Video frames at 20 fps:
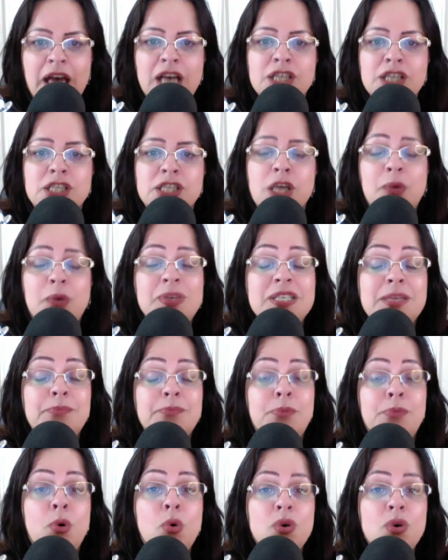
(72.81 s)
So it's
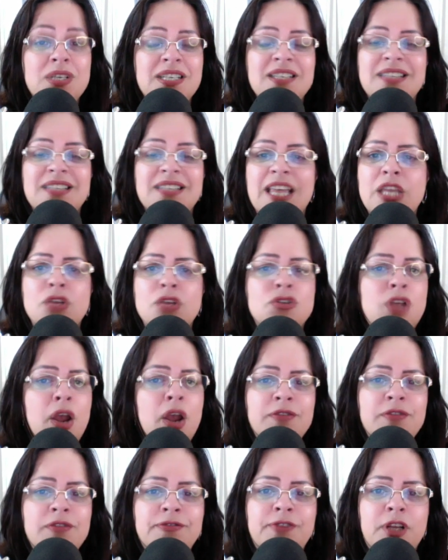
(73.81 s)
important that you
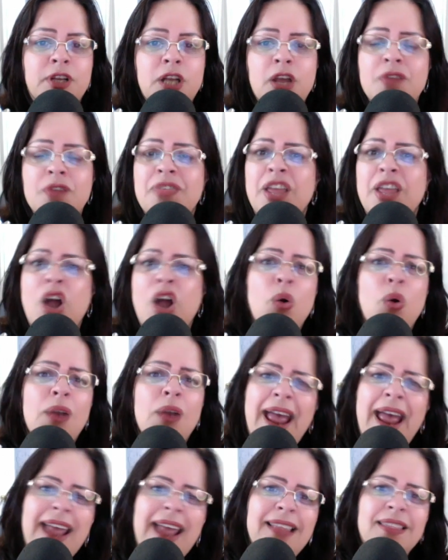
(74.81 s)
don't follow the old
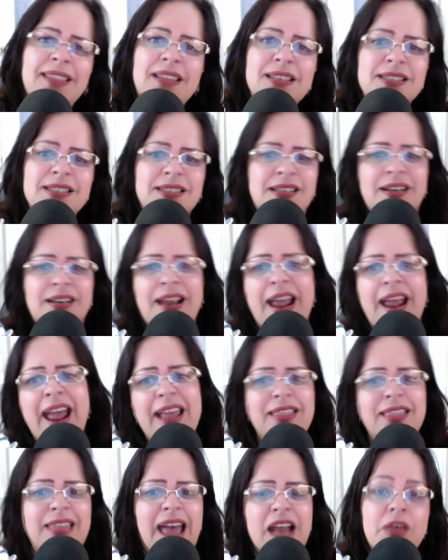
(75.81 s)
hack this and hack
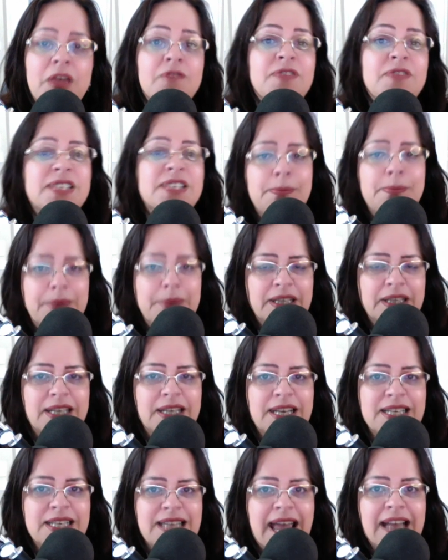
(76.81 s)
that
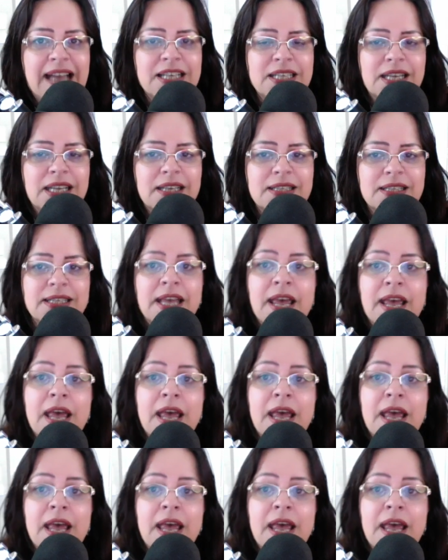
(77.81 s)
visibility tactics,